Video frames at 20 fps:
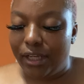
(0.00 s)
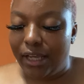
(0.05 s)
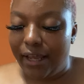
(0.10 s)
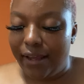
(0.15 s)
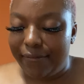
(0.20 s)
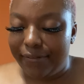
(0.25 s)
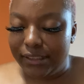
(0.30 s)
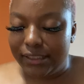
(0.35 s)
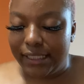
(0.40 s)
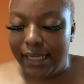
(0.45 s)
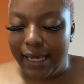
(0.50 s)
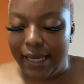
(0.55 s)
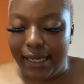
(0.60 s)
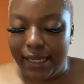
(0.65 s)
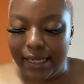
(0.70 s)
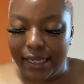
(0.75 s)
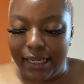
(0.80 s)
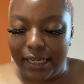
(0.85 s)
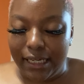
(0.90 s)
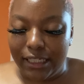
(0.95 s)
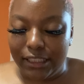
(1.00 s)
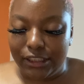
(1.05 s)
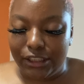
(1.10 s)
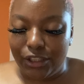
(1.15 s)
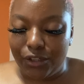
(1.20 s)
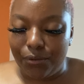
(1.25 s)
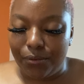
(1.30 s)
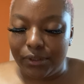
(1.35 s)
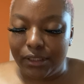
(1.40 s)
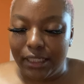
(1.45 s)
to have his cake and eat it
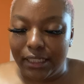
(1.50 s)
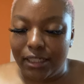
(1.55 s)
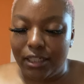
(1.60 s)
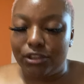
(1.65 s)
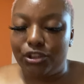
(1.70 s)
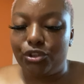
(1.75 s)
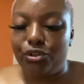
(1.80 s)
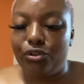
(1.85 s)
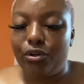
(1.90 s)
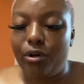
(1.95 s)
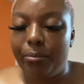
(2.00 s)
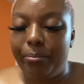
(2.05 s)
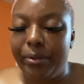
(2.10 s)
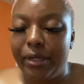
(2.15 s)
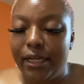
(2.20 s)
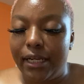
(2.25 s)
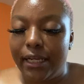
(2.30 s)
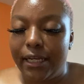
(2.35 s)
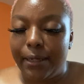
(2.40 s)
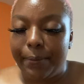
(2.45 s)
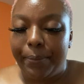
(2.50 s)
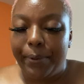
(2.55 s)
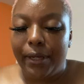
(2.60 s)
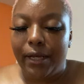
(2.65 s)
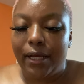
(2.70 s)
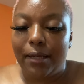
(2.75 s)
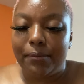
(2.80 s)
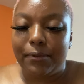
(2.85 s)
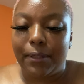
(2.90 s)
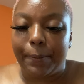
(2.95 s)
too, and think that oh, you gonna be there to
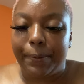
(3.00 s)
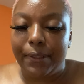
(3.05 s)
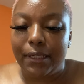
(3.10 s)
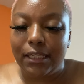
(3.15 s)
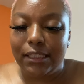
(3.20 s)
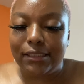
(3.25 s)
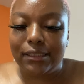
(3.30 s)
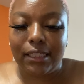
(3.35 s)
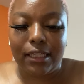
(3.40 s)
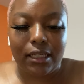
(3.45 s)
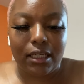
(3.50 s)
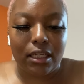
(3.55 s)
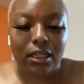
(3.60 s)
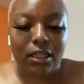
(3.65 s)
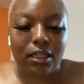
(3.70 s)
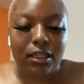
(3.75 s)
pick up the pieces.